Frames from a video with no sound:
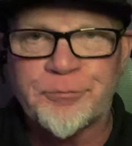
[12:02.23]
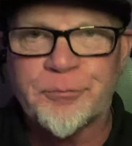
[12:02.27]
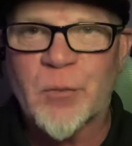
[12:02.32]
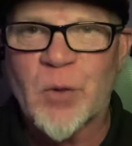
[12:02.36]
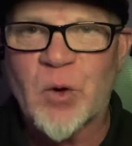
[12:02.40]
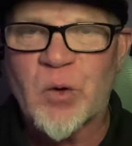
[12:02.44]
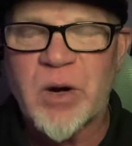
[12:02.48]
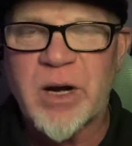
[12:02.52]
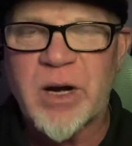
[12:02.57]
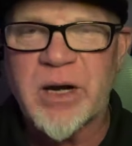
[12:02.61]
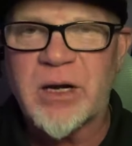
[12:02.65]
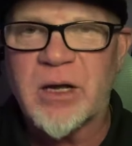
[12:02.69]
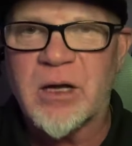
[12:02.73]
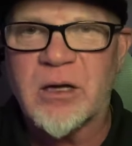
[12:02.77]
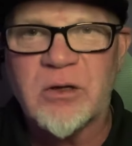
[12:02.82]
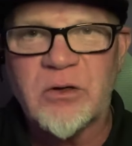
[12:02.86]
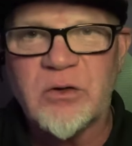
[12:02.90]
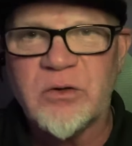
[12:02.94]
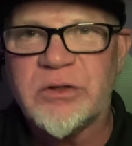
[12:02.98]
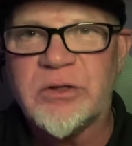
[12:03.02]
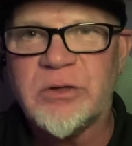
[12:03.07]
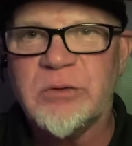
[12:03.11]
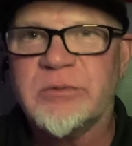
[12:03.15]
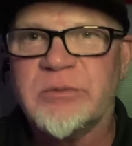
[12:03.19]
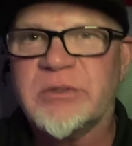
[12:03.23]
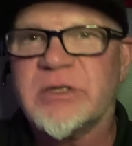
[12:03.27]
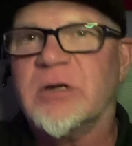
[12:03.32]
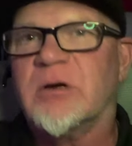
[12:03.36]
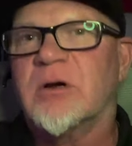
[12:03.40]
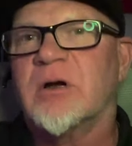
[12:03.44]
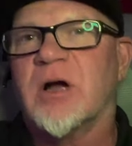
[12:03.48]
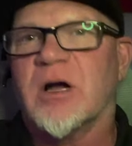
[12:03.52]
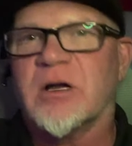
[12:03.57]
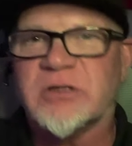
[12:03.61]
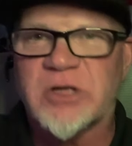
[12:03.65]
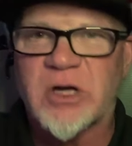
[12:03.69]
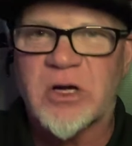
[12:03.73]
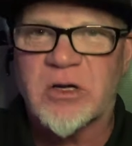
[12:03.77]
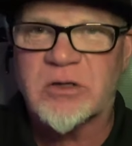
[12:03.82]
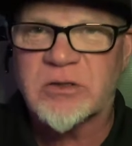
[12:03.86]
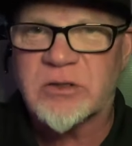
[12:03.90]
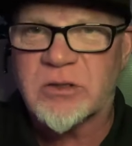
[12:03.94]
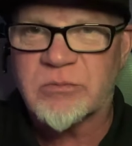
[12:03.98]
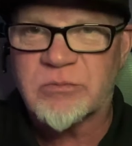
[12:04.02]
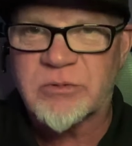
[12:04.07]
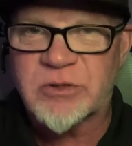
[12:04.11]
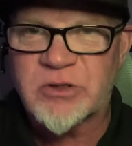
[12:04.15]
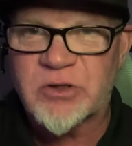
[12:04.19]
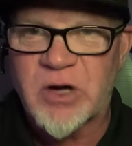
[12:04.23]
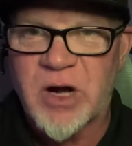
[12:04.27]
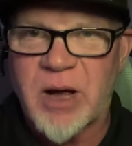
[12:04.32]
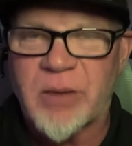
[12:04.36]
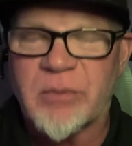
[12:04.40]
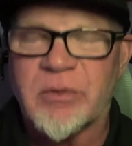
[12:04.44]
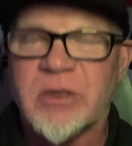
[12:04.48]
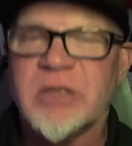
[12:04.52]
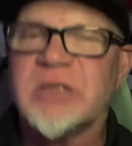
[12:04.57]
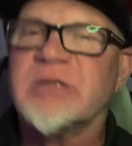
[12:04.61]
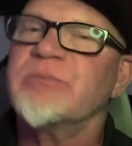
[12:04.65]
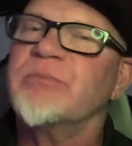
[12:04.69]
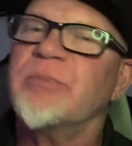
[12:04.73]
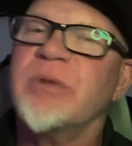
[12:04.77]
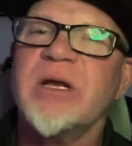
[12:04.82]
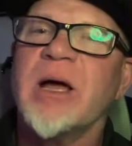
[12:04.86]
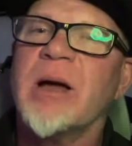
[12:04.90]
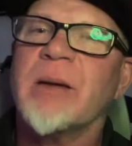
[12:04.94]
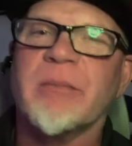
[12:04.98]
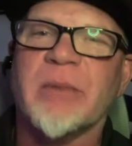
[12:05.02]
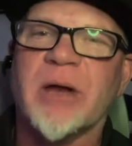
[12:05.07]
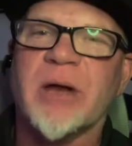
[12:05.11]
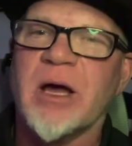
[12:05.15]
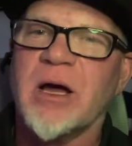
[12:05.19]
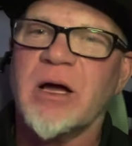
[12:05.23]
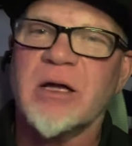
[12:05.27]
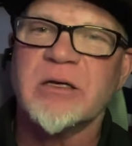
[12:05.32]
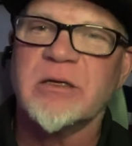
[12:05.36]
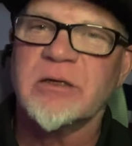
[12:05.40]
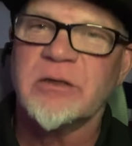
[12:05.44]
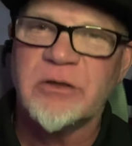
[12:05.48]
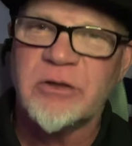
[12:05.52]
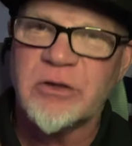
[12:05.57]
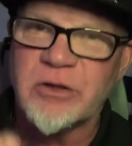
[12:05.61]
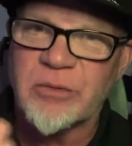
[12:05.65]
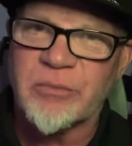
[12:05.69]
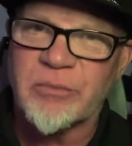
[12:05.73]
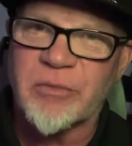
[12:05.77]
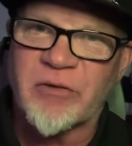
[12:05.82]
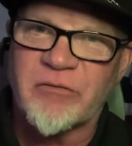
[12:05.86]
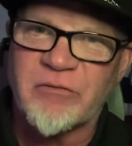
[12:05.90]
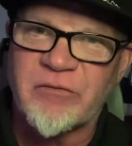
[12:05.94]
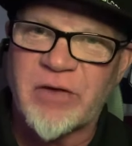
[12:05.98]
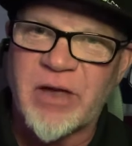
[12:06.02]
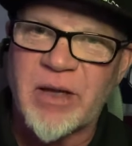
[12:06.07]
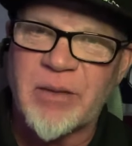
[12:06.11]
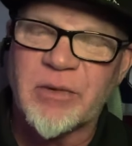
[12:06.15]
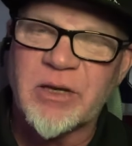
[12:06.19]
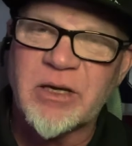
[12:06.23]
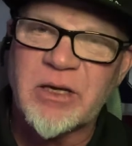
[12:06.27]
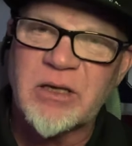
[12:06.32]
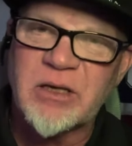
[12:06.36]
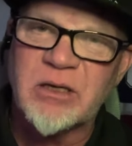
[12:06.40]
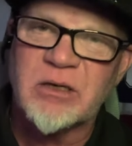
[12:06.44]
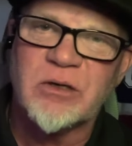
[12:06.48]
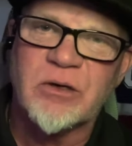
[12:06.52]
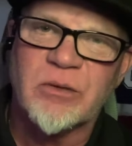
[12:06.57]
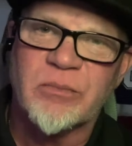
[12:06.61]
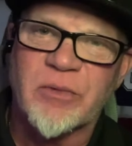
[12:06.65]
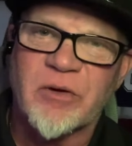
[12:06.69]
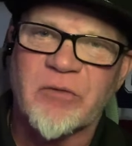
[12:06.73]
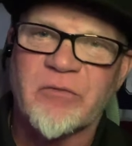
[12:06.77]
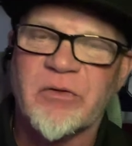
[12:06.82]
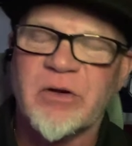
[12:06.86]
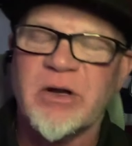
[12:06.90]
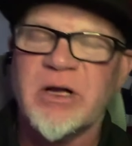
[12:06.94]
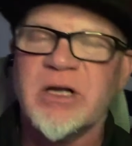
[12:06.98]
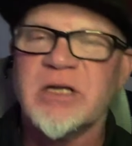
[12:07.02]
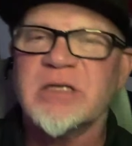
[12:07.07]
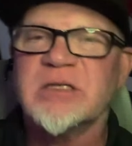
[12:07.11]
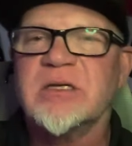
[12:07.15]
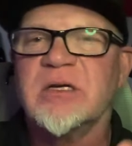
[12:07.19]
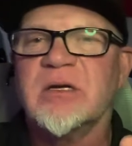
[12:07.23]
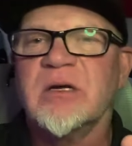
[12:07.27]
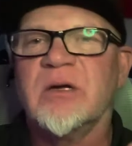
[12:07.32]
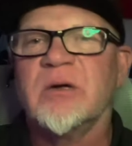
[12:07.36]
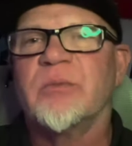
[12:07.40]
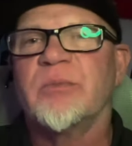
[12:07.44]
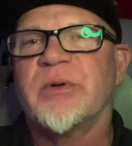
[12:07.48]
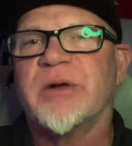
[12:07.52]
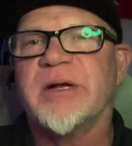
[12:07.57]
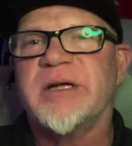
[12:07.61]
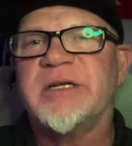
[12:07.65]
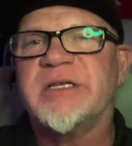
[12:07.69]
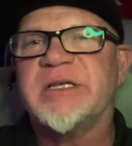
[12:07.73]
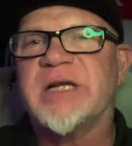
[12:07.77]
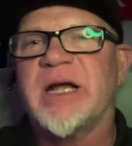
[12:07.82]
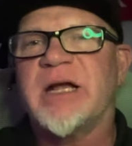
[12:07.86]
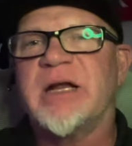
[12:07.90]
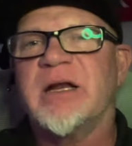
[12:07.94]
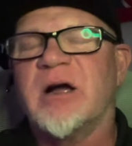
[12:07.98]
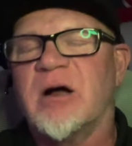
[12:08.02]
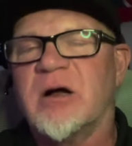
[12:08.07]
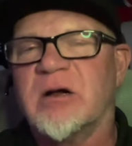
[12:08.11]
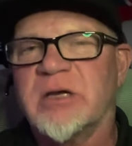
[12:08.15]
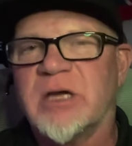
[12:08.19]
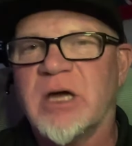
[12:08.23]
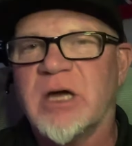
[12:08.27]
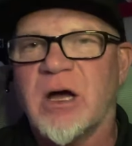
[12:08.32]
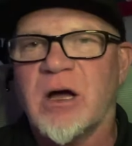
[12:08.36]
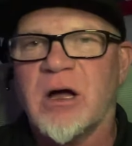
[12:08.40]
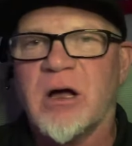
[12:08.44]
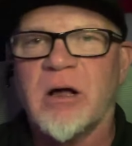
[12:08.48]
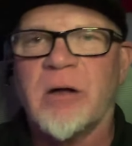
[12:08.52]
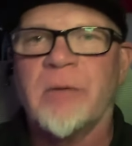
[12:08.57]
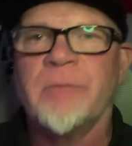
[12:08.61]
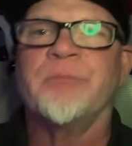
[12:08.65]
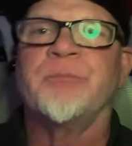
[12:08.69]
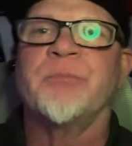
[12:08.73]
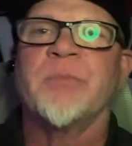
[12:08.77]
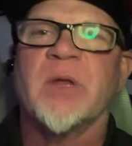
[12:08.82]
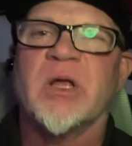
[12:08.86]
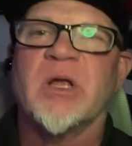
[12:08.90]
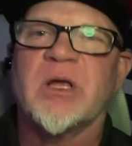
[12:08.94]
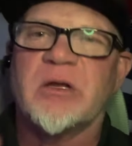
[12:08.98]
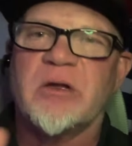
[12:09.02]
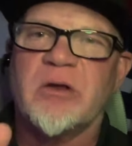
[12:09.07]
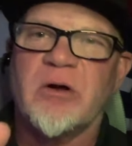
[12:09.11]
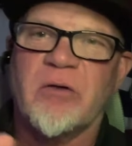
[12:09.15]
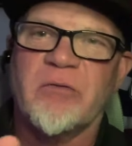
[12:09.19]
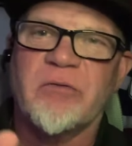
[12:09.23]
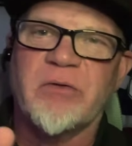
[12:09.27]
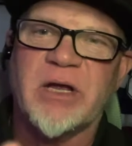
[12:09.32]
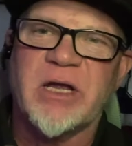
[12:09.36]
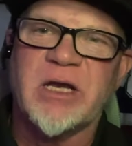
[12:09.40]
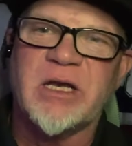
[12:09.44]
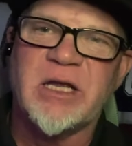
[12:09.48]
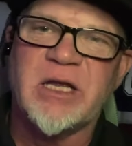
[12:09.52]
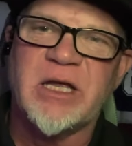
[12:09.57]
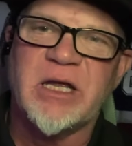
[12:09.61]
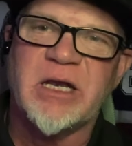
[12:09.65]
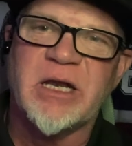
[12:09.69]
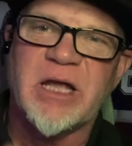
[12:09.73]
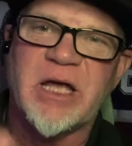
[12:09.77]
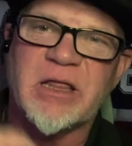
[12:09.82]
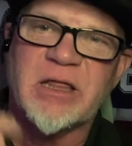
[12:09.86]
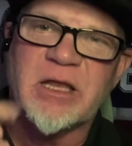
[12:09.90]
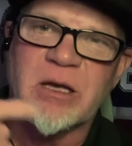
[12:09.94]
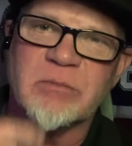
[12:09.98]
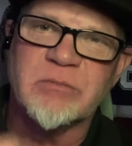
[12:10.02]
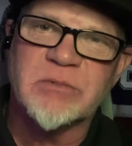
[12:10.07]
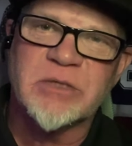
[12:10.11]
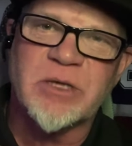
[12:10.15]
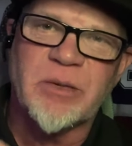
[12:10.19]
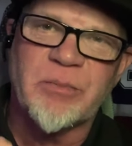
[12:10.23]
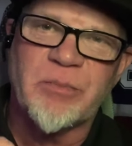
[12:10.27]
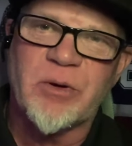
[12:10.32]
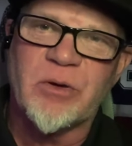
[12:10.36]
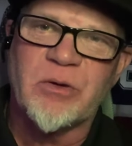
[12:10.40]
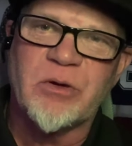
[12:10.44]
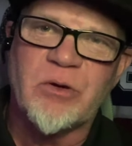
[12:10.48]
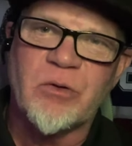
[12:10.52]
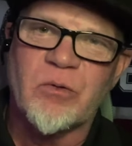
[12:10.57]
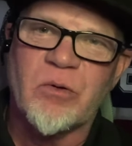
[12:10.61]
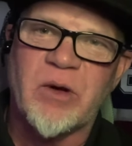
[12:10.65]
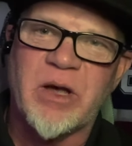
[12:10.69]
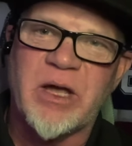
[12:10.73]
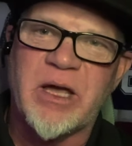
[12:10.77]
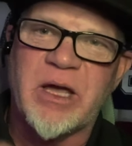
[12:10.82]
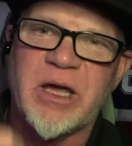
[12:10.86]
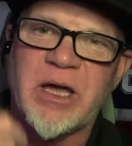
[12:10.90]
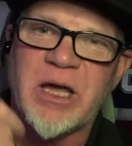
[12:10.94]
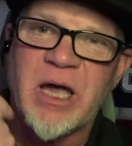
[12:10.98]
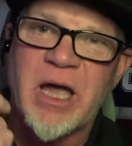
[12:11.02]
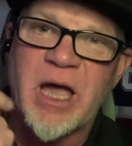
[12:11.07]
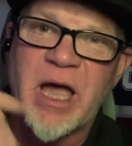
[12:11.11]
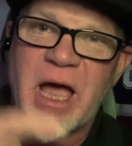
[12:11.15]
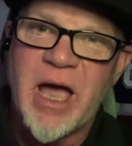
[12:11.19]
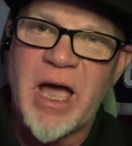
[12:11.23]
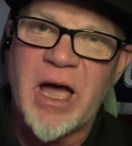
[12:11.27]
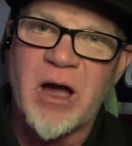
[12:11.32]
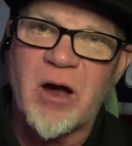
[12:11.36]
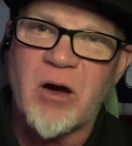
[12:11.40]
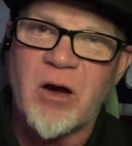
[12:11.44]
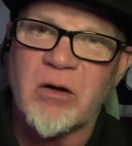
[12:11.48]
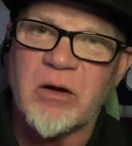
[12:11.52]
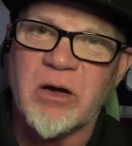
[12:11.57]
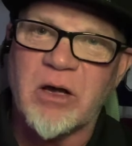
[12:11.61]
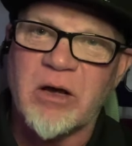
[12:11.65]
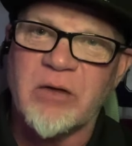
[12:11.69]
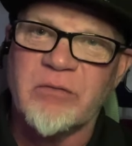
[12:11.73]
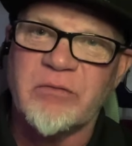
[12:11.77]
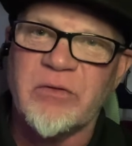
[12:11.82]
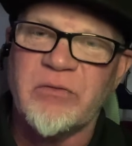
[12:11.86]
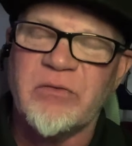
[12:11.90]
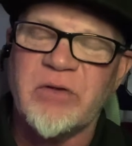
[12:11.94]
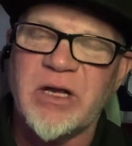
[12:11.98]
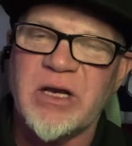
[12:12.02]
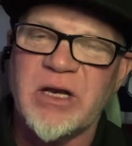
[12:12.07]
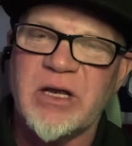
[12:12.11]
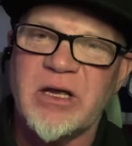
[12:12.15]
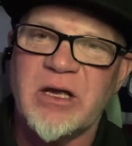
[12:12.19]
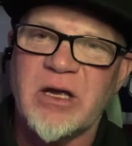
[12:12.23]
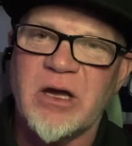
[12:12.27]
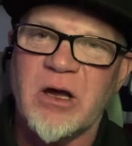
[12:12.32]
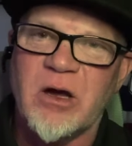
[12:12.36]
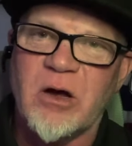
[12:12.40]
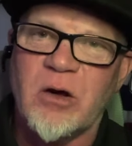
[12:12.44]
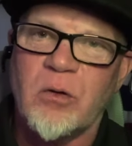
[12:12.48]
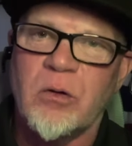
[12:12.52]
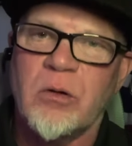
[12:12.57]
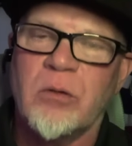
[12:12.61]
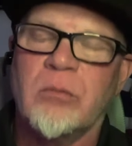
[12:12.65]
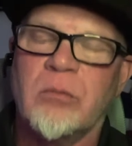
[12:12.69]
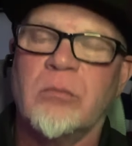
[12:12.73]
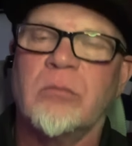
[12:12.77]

right now, YouTube still calls y'all subscribers, but I'm not. You're my family. You're my friends. Appreciate all y'all. Don't forget to hit that thumbs up on your way out of the video.